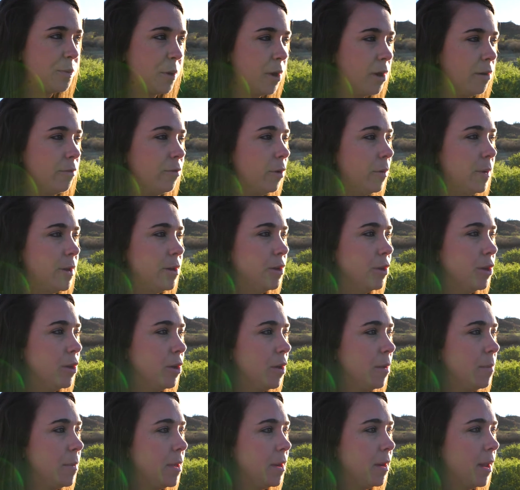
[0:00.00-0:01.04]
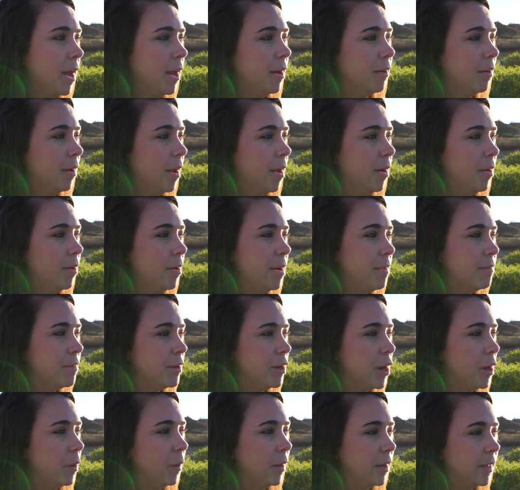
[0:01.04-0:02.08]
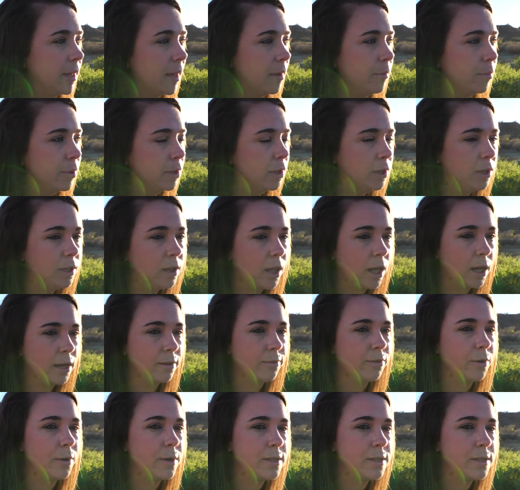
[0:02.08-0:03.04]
part of what we do. I mean, I, I don't even know what camp would look like if it